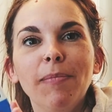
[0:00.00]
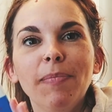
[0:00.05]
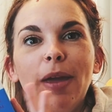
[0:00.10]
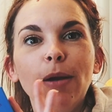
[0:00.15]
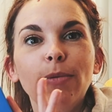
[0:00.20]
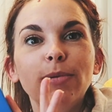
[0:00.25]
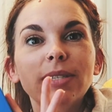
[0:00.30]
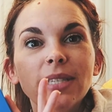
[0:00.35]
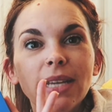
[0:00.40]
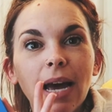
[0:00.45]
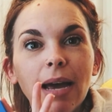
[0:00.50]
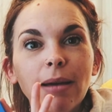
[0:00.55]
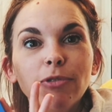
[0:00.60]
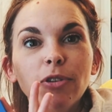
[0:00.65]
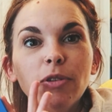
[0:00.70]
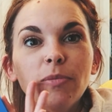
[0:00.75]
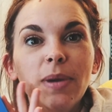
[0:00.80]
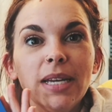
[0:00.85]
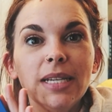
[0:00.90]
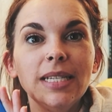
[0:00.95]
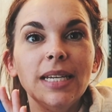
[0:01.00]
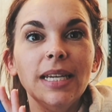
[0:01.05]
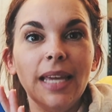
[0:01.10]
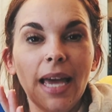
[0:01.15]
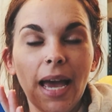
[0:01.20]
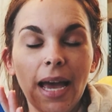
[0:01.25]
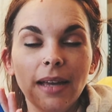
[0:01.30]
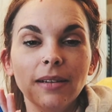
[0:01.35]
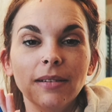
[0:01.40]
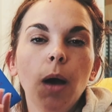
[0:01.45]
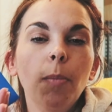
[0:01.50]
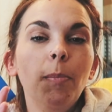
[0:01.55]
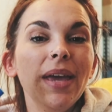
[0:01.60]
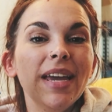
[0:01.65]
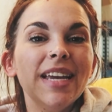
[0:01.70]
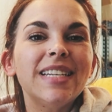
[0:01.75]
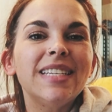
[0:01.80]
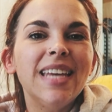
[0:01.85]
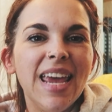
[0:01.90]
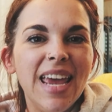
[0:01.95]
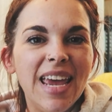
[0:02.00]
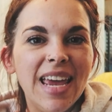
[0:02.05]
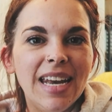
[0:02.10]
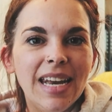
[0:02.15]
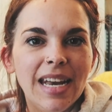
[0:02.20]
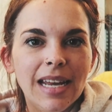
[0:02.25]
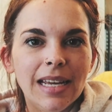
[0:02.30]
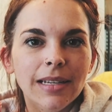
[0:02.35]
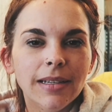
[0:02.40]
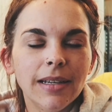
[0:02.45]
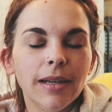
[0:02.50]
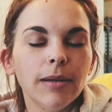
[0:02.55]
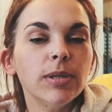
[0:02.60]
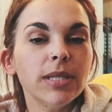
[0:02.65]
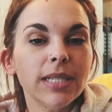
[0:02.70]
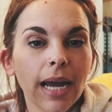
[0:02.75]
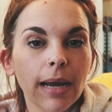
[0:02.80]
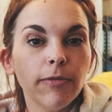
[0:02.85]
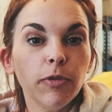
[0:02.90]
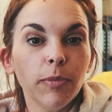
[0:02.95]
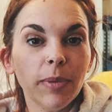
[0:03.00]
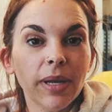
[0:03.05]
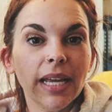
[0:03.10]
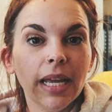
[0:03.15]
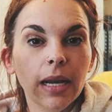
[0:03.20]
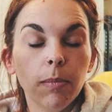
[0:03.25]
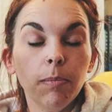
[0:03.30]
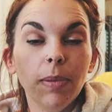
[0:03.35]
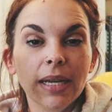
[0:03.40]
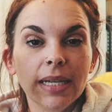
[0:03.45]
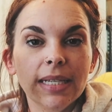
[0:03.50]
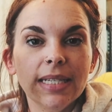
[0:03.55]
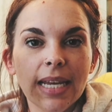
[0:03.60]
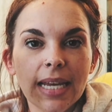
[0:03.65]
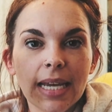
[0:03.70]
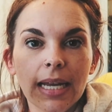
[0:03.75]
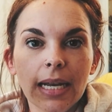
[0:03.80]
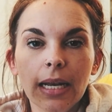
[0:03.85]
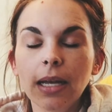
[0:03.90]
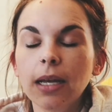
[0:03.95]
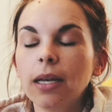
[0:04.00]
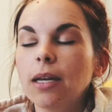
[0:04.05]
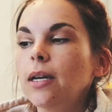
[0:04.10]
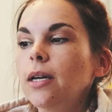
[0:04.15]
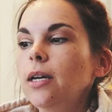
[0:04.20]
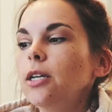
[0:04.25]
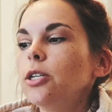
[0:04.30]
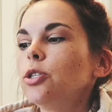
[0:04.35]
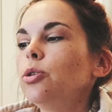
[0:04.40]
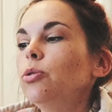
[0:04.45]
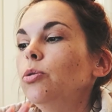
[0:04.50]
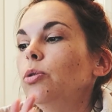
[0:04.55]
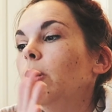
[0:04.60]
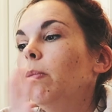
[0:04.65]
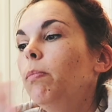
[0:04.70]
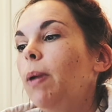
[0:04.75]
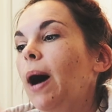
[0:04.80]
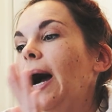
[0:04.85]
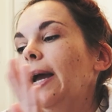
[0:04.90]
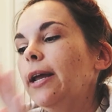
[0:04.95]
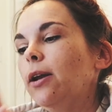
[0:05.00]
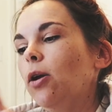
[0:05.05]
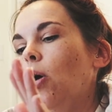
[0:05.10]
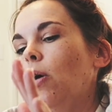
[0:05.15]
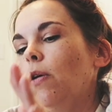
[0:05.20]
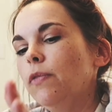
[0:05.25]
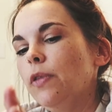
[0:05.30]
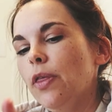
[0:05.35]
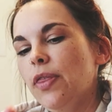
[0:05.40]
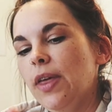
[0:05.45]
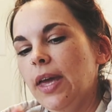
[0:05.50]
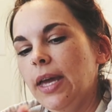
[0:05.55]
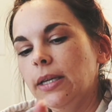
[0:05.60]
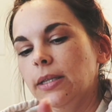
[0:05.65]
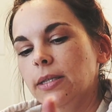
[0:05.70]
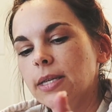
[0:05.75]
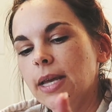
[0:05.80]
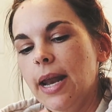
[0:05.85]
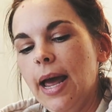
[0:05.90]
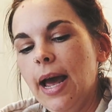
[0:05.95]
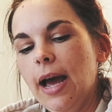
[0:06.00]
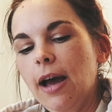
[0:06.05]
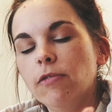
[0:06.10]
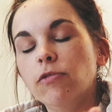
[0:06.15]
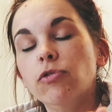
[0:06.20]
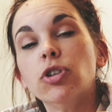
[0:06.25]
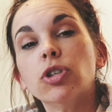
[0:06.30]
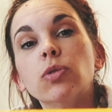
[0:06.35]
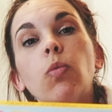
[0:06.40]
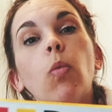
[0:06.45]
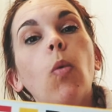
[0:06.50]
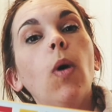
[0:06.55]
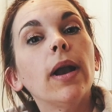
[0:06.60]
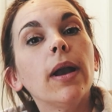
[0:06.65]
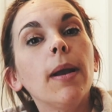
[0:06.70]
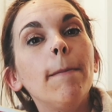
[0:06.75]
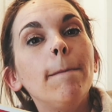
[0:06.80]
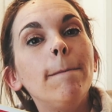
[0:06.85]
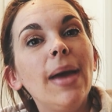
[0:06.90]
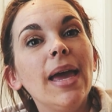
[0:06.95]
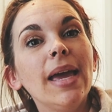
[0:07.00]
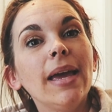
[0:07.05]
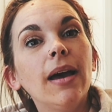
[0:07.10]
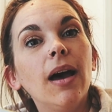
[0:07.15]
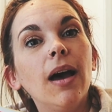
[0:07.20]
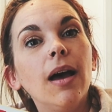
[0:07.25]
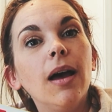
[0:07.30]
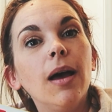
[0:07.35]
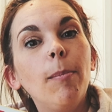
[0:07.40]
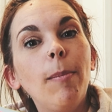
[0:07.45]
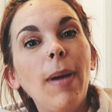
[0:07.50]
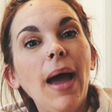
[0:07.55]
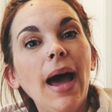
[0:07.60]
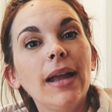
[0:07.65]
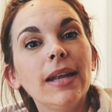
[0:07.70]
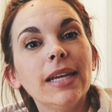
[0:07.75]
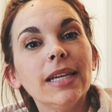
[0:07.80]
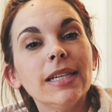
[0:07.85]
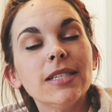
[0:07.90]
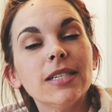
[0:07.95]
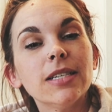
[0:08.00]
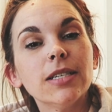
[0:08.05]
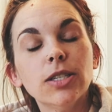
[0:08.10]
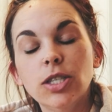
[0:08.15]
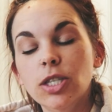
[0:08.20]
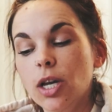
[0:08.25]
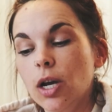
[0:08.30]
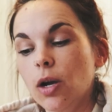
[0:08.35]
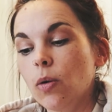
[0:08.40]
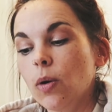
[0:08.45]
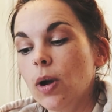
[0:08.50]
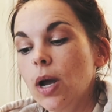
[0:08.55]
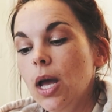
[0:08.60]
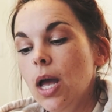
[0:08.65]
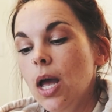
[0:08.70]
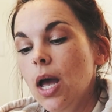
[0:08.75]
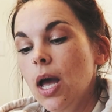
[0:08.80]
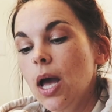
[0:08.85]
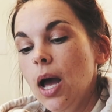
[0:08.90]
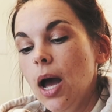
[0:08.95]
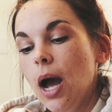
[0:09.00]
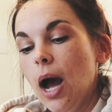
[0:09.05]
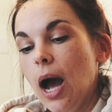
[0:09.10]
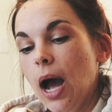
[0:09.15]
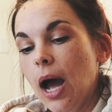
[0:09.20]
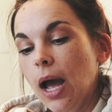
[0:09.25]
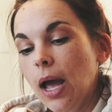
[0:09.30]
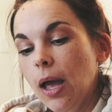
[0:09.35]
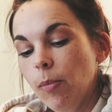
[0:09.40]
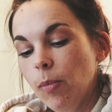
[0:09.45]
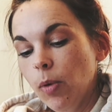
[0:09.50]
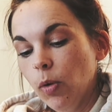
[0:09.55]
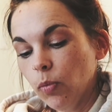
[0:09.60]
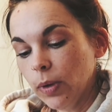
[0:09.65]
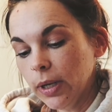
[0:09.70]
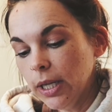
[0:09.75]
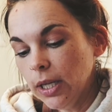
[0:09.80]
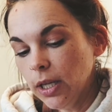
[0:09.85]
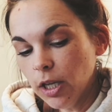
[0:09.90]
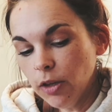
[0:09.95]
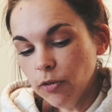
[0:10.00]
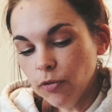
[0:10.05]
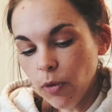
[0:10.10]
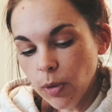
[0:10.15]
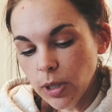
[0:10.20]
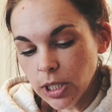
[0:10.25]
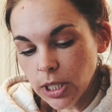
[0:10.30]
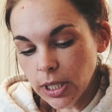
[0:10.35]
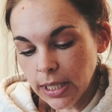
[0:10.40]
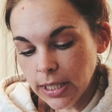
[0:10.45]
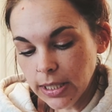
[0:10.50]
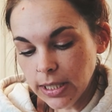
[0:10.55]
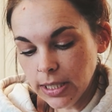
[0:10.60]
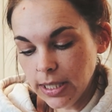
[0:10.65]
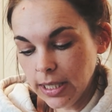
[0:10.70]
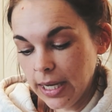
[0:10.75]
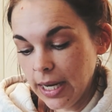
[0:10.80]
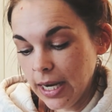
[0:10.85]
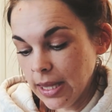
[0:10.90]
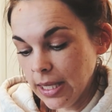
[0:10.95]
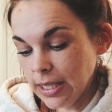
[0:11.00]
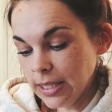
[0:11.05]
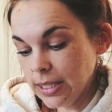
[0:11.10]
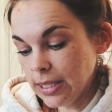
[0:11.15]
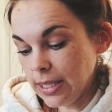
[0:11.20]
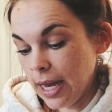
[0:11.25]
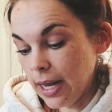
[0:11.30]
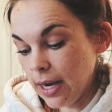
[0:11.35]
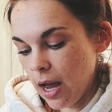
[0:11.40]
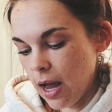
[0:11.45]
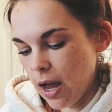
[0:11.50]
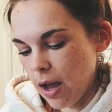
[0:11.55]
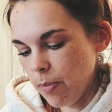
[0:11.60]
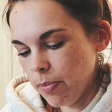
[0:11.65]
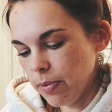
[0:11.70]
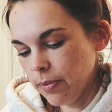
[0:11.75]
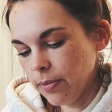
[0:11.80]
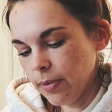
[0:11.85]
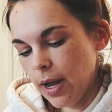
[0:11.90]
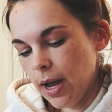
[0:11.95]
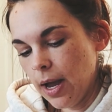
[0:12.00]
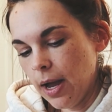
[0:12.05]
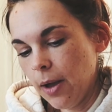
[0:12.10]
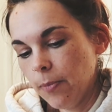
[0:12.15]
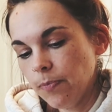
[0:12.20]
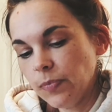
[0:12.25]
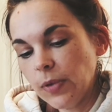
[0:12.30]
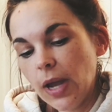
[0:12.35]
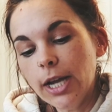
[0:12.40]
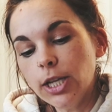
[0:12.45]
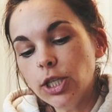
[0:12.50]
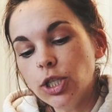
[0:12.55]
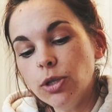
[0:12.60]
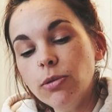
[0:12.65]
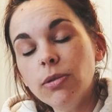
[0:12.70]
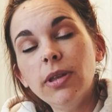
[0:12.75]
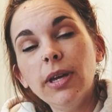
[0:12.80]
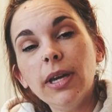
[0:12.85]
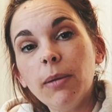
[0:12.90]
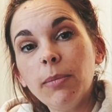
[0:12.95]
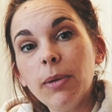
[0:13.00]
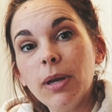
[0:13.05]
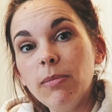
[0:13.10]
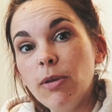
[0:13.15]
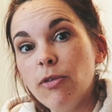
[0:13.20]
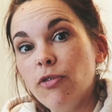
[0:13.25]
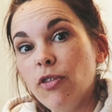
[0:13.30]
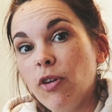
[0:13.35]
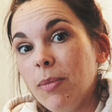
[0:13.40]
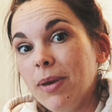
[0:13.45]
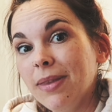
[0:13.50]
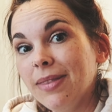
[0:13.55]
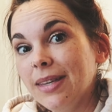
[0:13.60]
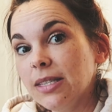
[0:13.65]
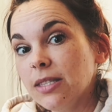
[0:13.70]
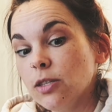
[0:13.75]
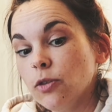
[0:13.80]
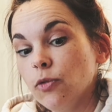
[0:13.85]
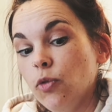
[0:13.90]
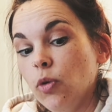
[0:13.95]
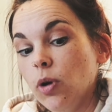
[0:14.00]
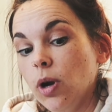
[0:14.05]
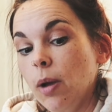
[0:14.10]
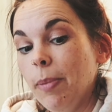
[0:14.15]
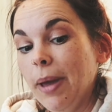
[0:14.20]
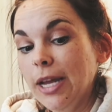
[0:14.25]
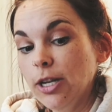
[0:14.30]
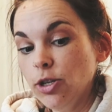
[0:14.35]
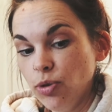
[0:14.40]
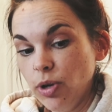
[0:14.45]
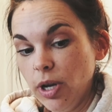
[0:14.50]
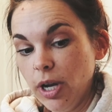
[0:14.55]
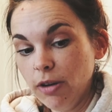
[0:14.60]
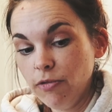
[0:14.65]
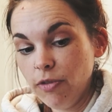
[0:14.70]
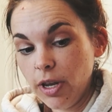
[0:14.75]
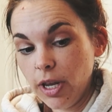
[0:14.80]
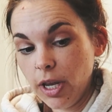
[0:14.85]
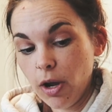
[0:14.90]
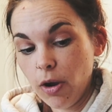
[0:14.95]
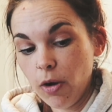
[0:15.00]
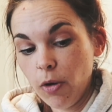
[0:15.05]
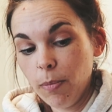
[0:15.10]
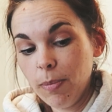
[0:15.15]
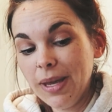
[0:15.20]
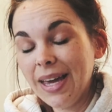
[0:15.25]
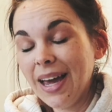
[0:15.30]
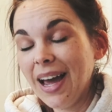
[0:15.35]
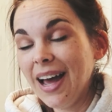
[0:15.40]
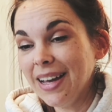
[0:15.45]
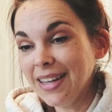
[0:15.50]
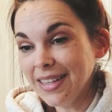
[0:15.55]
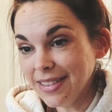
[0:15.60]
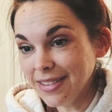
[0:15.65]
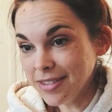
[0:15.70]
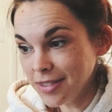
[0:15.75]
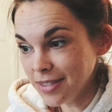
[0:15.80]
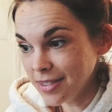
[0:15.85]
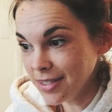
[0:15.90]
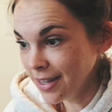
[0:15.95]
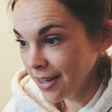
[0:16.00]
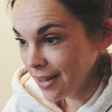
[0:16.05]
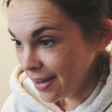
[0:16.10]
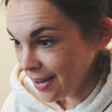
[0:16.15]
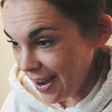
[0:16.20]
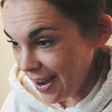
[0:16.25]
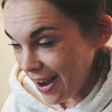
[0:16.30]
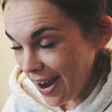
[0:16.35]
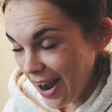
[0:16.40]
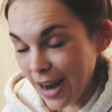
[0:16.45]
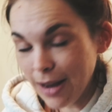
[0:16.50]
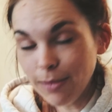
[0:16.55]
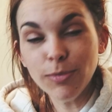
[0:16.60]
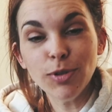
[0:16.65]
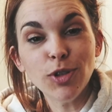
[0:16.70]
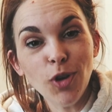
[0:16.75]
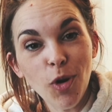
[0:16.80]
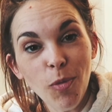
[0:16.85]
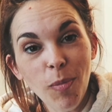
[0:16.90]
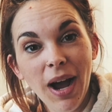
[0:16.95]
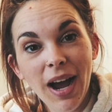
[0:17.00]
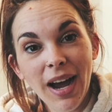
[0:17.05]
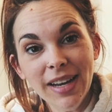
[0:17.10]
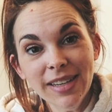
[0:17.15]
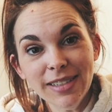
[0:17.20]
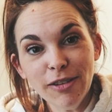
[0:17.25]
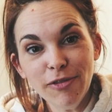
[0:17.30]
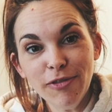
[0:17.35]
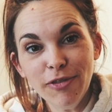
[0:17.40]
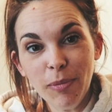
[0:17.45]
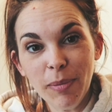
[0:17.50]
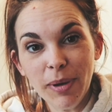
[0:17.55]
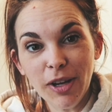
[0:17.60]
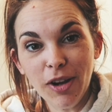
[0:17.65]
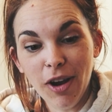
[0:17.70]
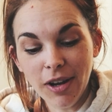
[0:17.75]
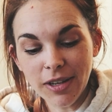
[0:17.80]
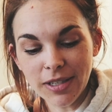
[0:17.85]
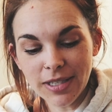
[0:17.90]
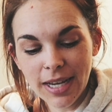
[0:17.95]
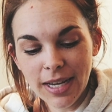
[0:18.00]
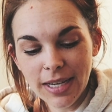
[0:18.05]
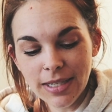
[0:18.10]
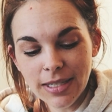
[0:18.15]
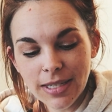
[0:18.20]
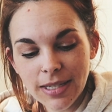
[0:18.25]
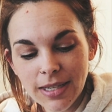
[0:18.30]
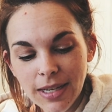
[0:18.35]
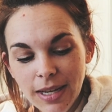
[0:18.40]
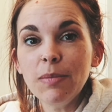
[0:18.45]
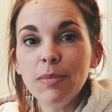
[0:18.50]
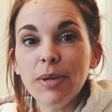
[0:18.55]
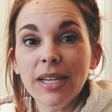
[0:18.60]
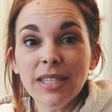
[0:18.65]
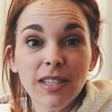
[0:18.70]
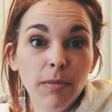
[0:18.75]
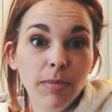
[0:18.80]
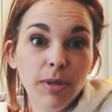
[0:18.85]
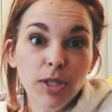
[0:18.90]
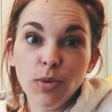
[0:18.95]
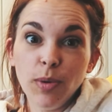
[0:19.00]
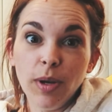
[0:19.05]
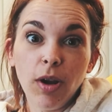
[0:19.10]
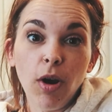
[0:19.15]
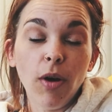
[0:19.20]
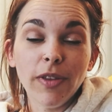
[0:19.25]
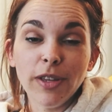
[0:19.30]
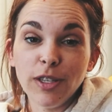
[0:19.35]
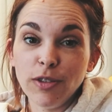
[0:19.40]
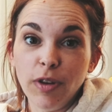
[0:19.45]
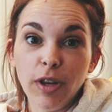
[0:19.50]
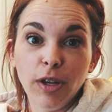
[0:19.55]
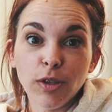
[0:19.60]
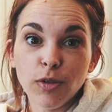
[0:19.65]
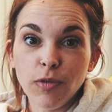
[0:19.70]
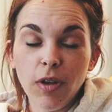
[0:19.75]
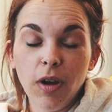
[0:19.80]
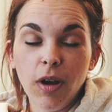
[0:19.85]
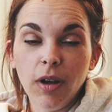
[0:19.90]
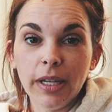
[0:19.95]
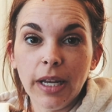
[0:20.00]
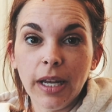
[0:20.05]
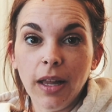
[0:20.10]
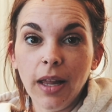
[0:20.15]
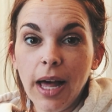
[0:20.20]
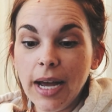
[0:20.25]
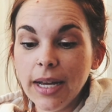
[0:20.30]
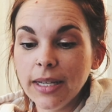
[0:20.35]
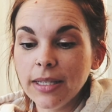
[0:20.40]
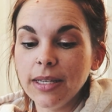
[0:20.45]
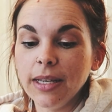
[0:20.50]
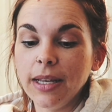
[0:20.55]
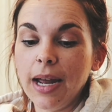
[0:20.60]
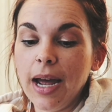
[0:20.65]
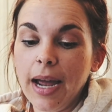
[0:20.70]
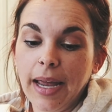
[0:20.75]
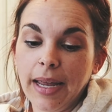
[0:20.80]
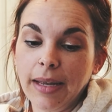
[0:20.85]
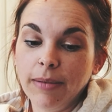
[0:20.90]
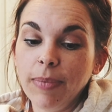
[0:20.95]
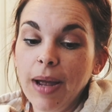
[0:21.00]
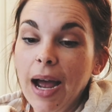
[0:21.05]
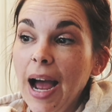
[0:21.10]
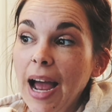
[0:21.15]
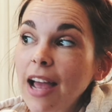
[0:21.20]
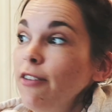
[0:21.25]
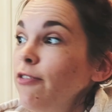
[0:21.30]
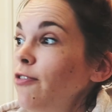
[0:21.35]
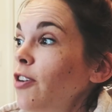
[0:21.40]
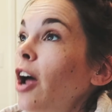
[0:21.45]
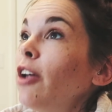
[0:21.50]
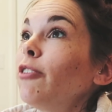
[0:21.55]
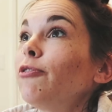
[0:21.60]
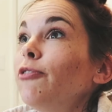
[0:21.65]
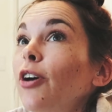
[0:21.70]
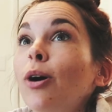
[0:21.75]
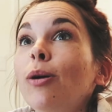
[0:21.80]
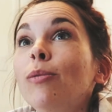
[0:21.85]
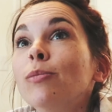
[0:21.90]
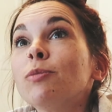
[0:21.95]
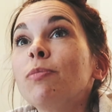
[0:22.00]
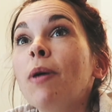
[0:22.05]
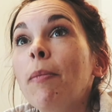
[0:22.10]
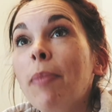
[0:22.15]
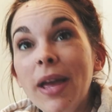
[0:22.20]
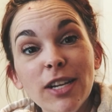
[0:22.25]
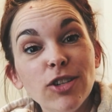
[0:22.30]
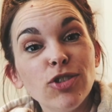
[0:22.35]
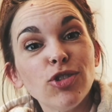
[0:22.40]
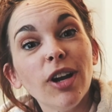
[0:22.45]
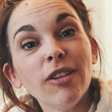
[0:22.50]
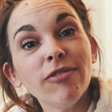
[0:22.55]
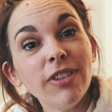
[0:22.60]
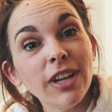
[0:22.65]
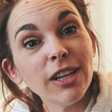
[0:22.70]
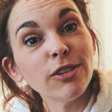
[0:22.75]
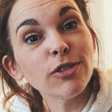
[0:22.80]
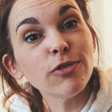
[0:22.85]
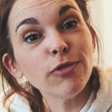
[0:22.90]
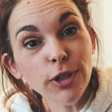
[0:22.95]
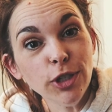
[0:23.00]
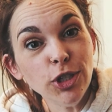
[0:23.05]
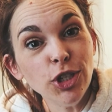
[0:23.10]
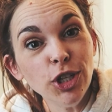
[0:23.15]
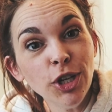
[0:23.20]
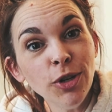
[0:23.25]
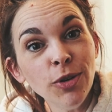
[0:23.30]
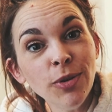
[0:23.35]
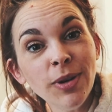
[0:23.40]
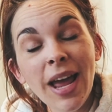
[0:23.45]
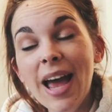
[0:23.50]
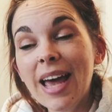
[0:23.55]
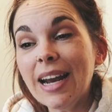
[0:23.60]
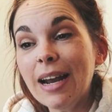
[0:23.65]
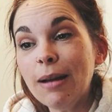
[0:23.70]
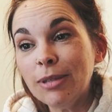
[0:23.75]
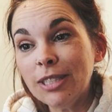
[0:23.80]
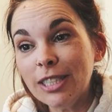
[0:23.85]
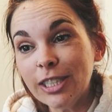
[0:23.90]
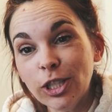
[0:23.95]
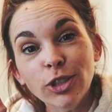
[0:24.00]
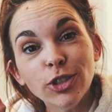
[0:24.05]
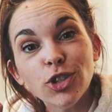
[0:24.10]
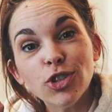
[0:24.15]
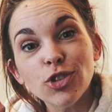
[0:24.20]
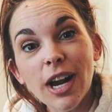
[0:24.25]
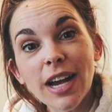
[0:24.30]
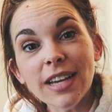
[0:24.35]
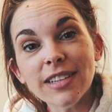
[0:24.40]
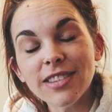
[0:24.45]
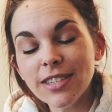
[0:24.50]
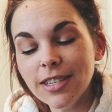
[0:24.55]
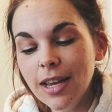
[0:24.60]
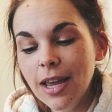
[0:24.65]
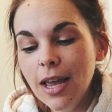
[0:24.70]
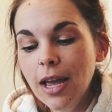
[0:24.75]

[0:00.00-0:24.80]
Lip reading: It was time for me to get a big tin. It was time for me to get a big tin to combine all the things and have just one mega palette. So I'm really looking forward to this, to getting this set up. I do think I'm gonna be filming this for a Patreon video because I'm so behind on filming content because I've been doing all these videos for the online class that I have not filmed my Patreon videos for June, and I'm a little stressed.